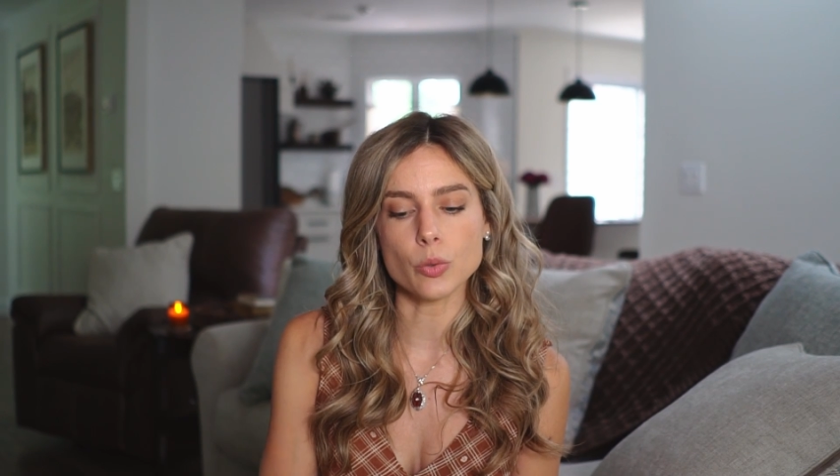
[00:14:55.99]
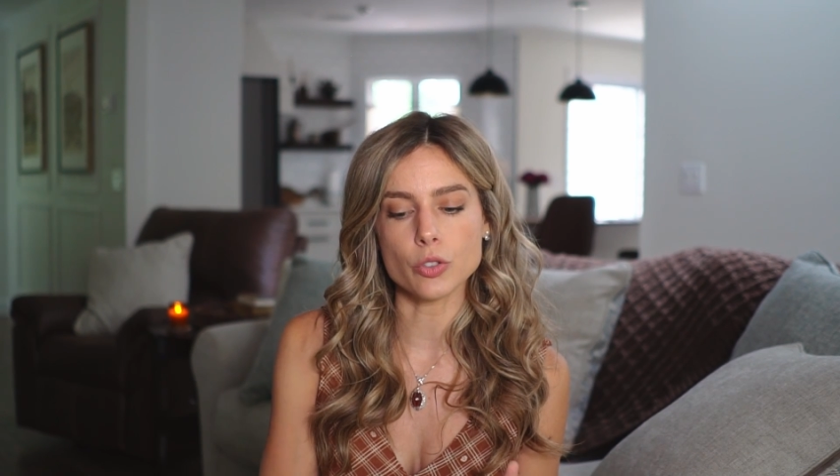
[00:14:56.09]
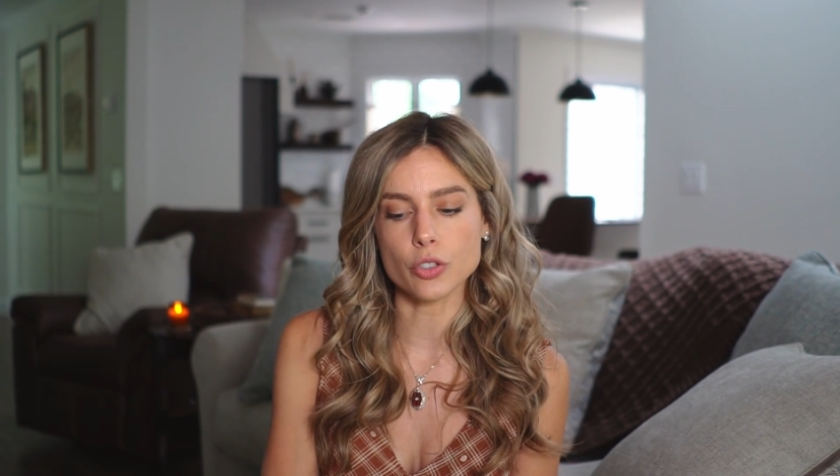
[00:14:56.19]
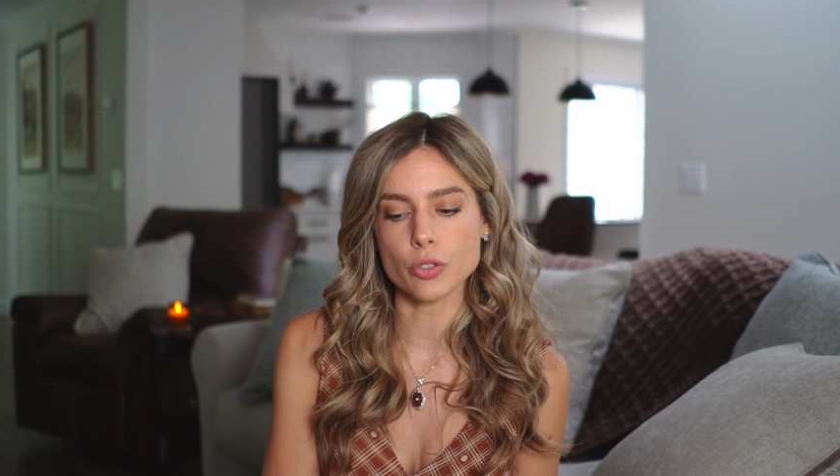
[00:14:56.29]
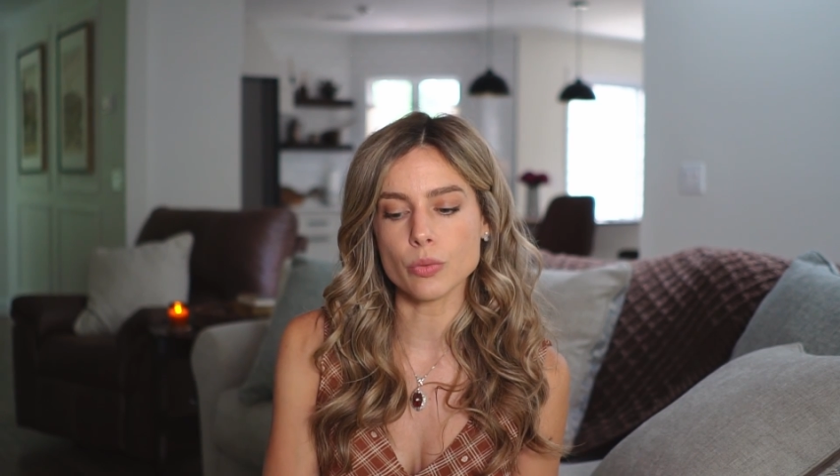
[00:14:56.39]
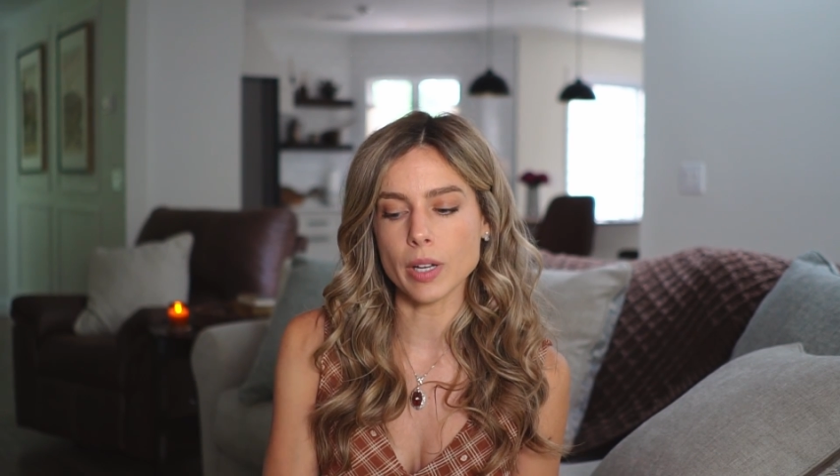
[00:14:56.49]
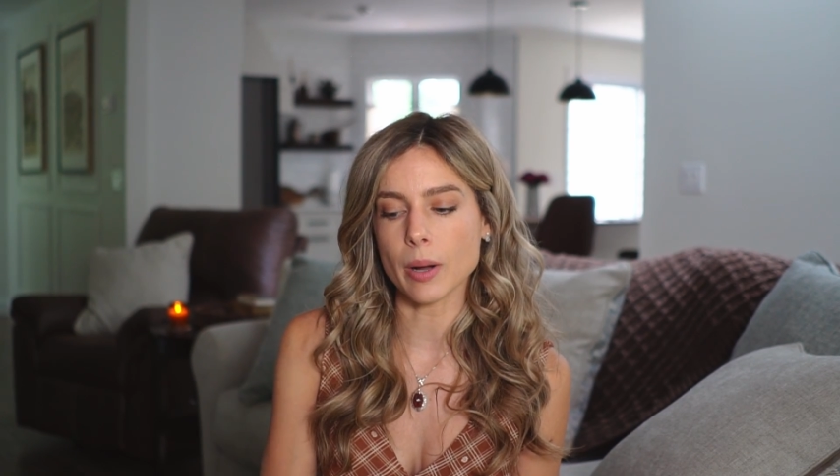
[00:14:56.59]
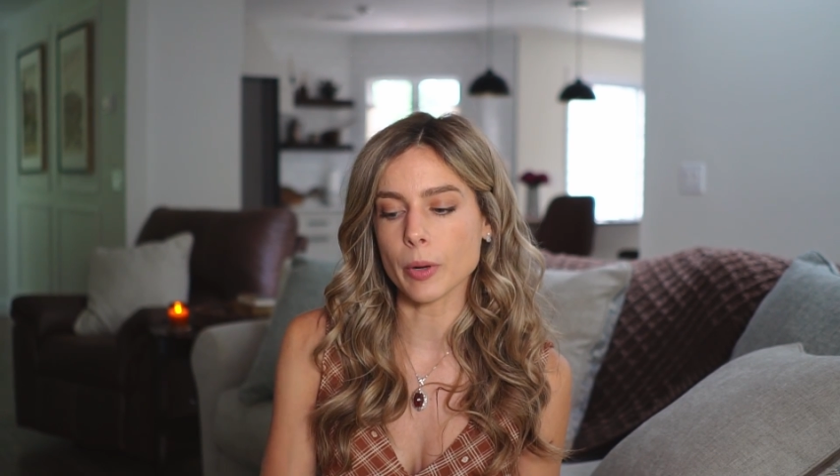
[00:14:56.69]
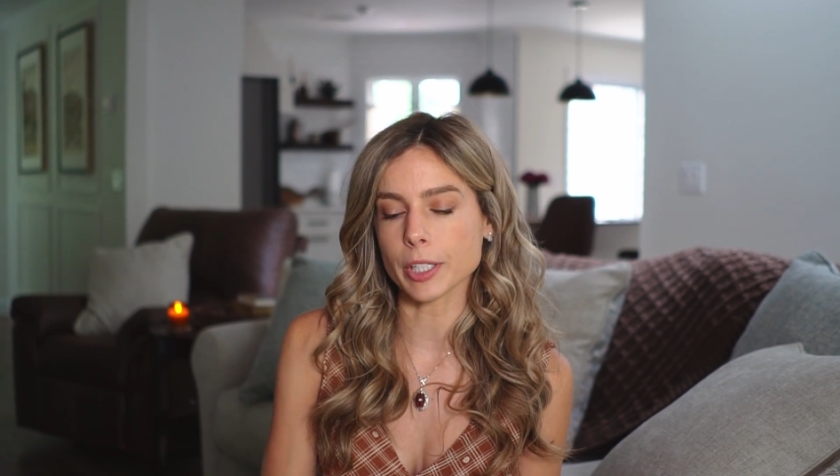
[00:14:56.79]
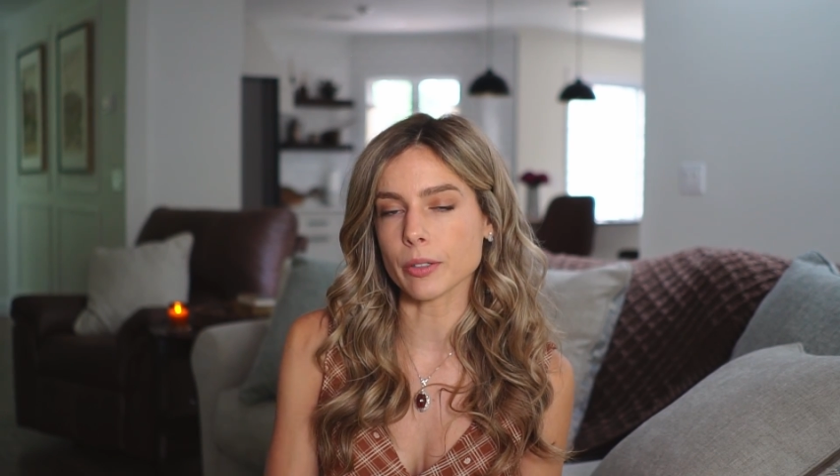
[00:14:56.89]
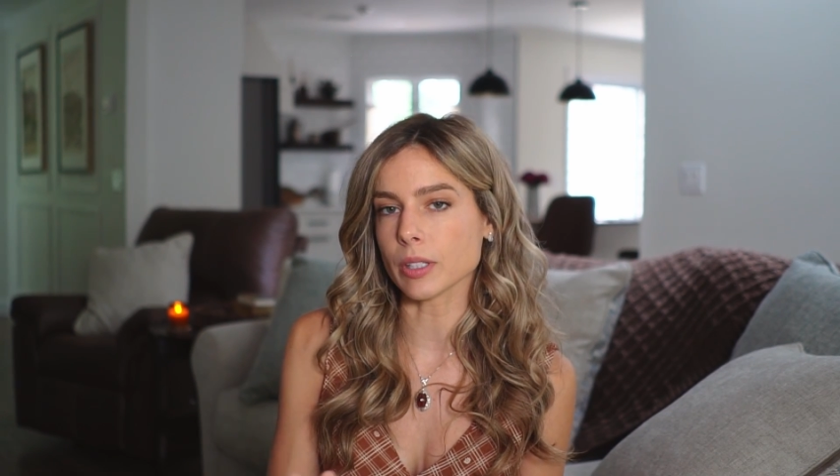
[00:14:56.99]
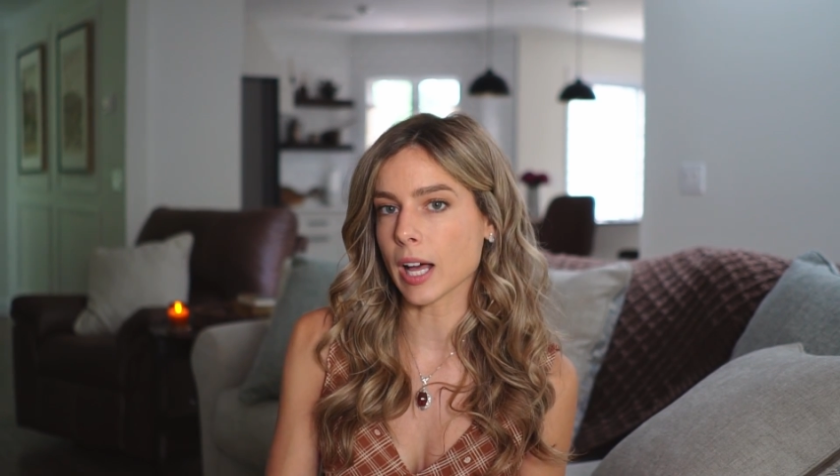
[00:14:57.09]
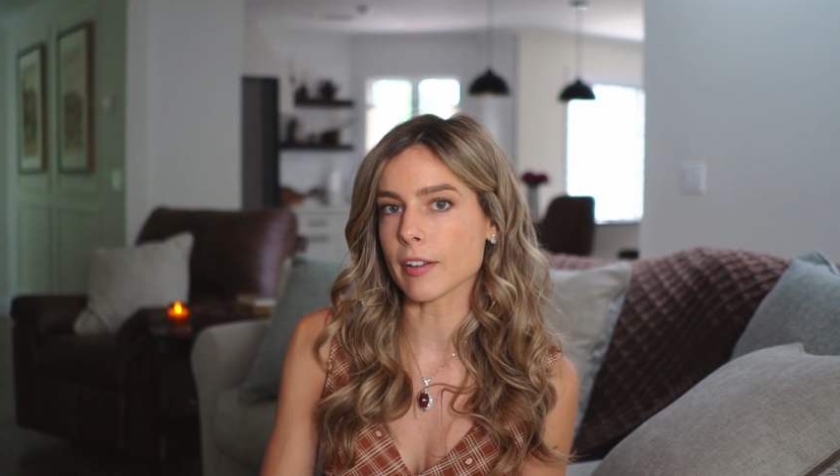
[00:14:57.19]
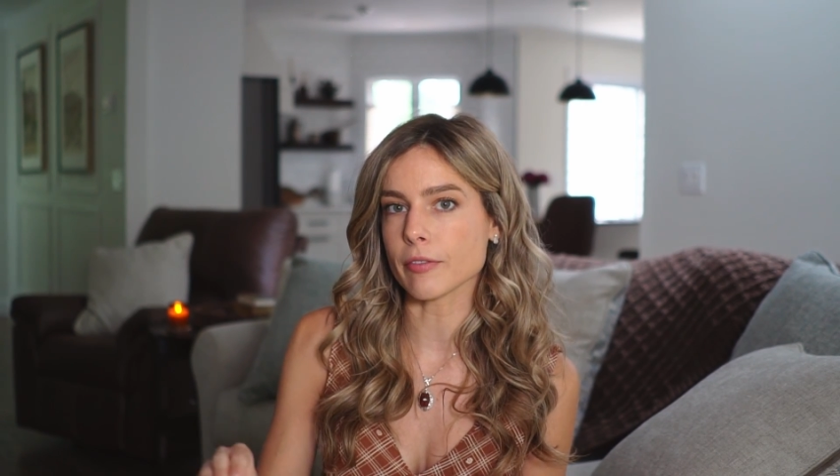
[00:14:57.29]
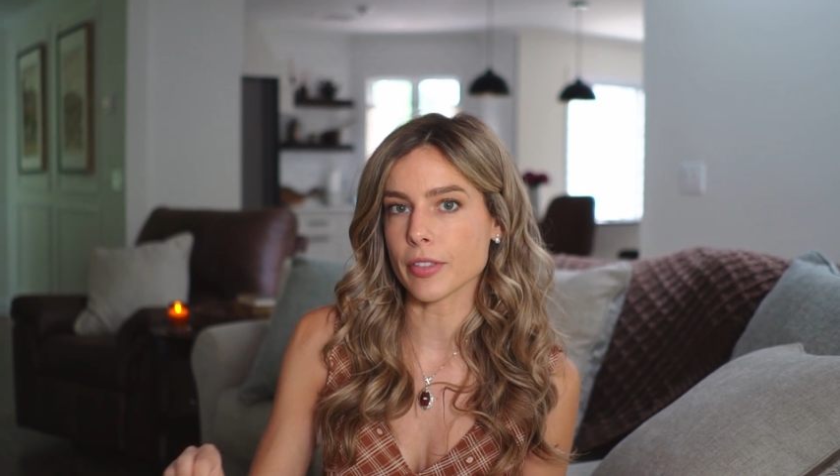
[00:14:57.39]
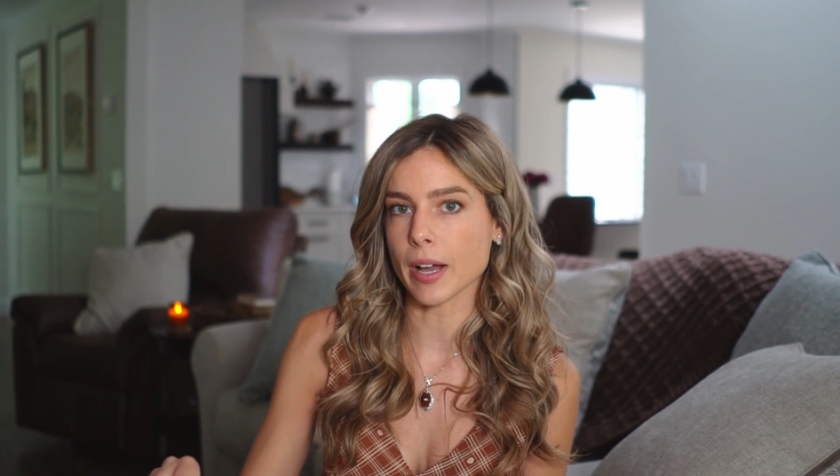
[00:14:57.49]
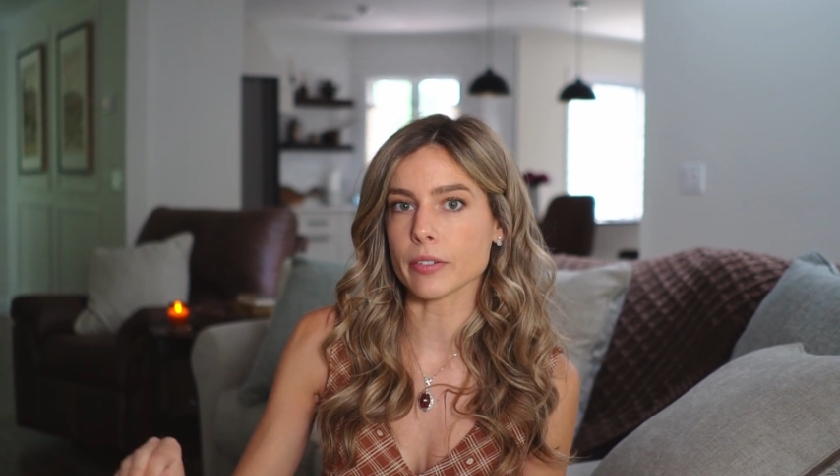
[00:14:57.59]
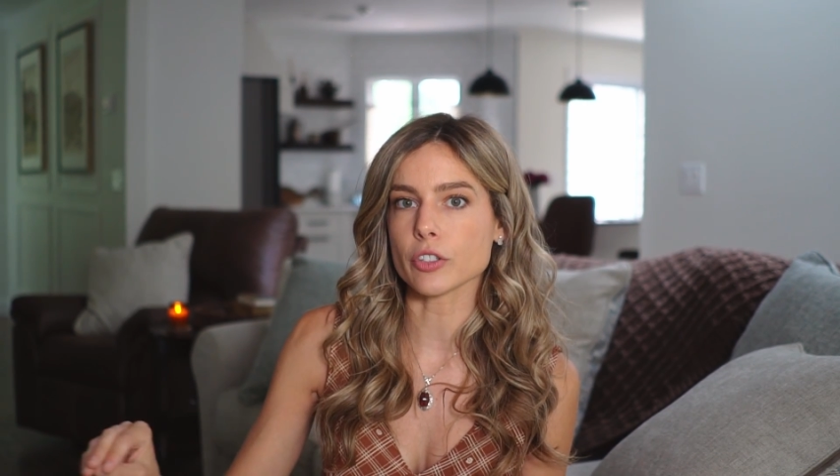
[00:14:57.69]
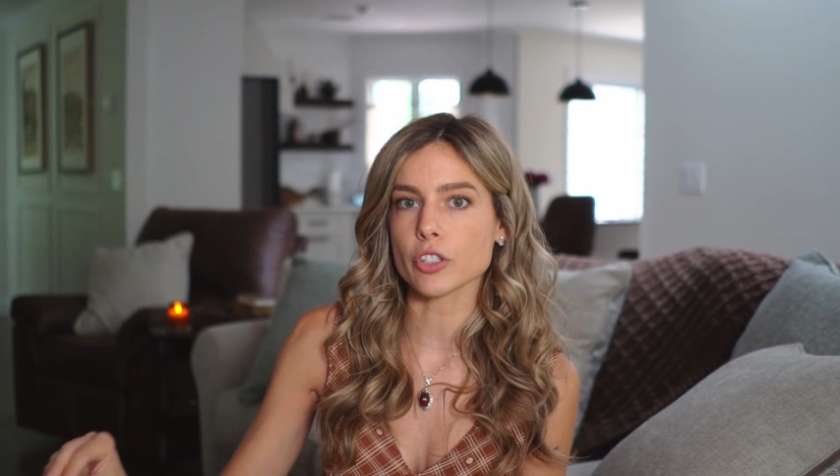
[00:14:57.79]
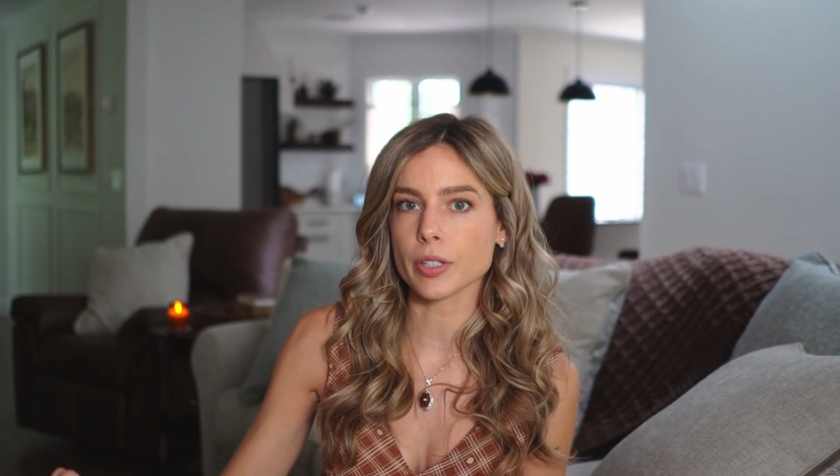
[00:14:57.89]
You do not want to go live
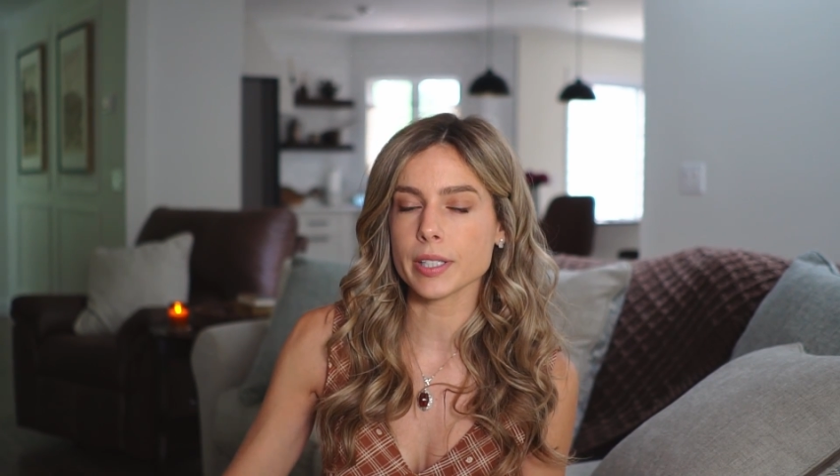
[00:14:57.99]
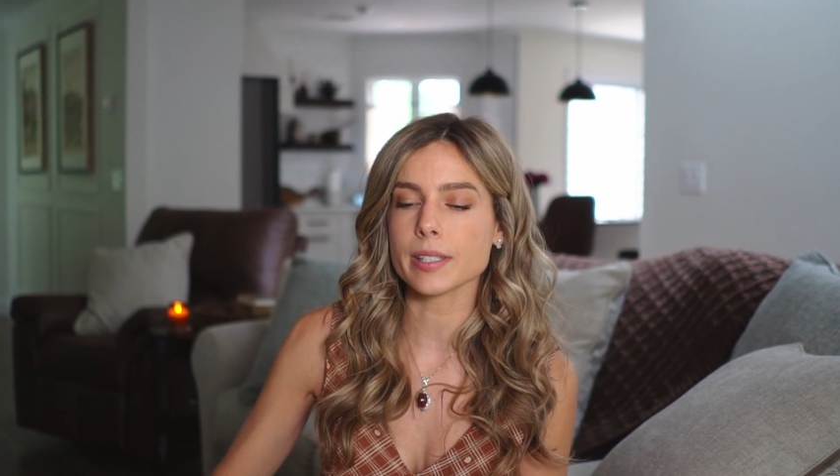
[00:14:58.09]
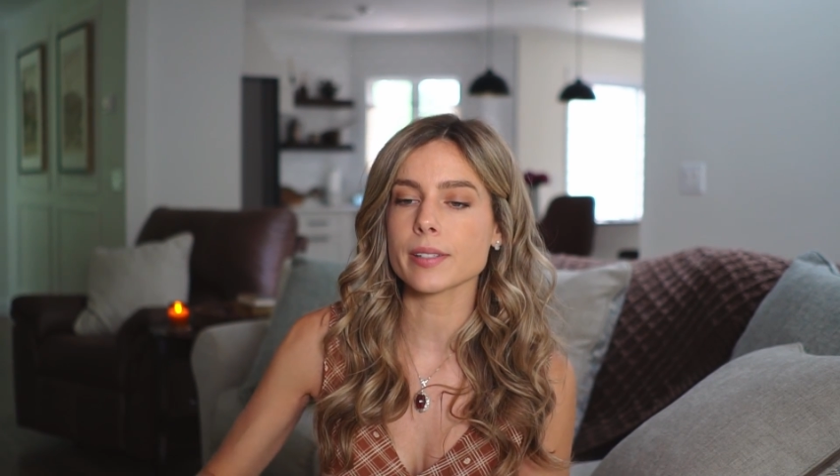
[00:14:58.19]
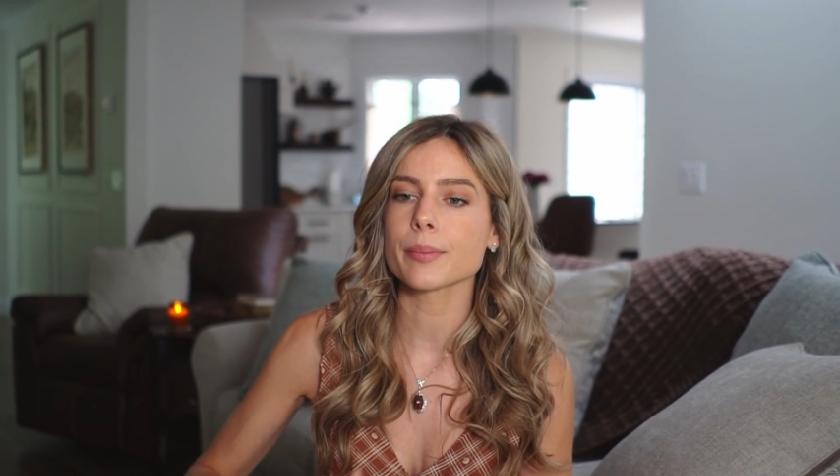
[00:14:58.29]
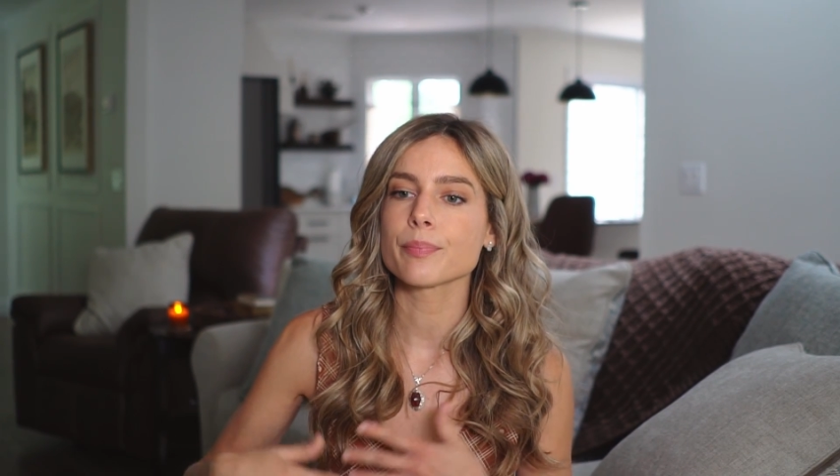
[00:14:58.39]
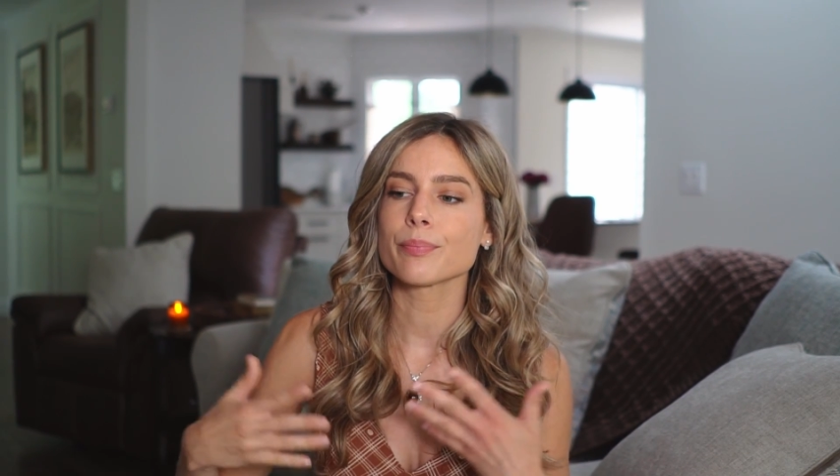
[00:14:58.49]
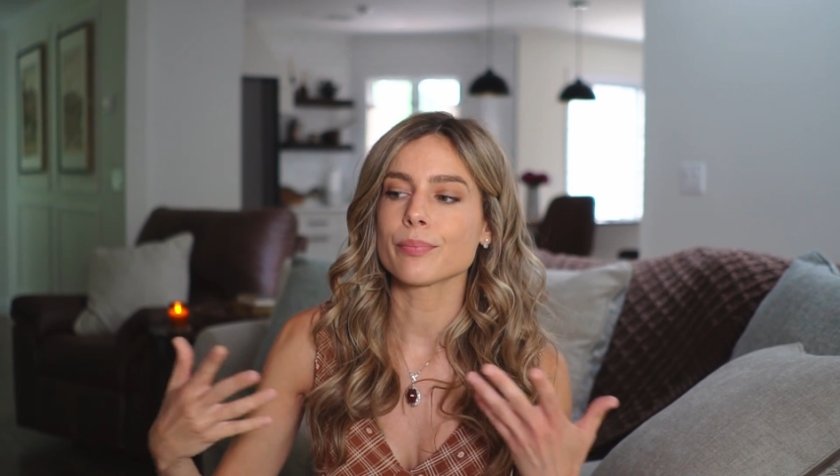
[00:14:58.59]
without insurance.